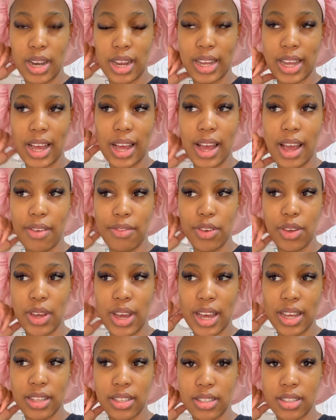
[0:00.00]
have you
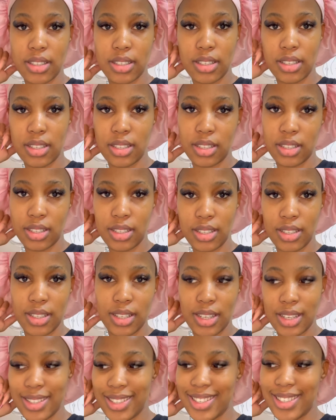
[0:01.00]
guys
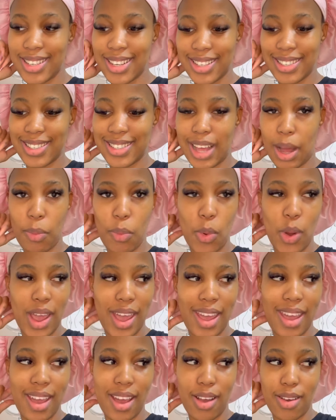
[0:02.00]
sit
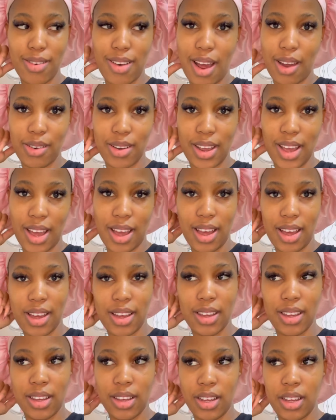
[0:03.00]
somewhere around here
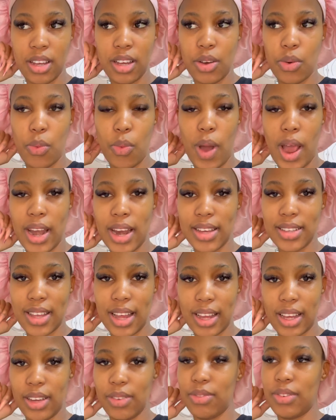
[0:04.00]
while as I
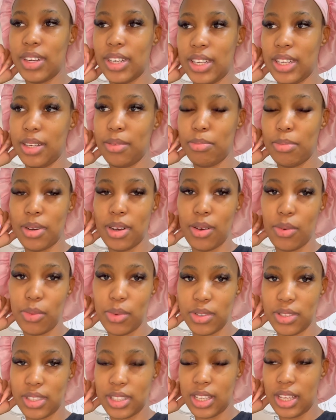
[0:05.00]
get ready, but
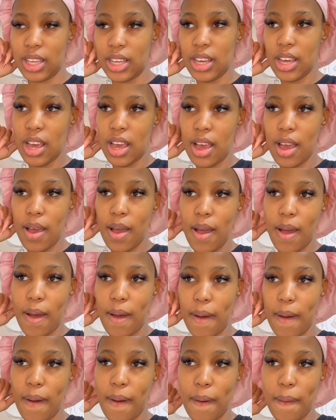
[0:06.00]
we'll see.
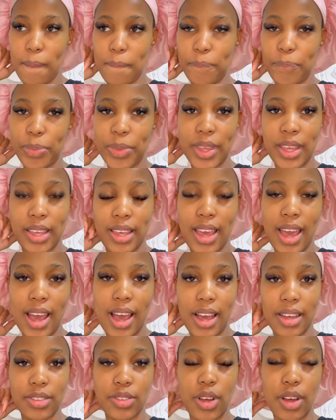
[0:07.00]
Yeah,
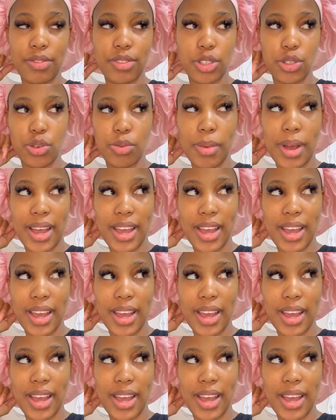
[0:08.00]
I still have to do my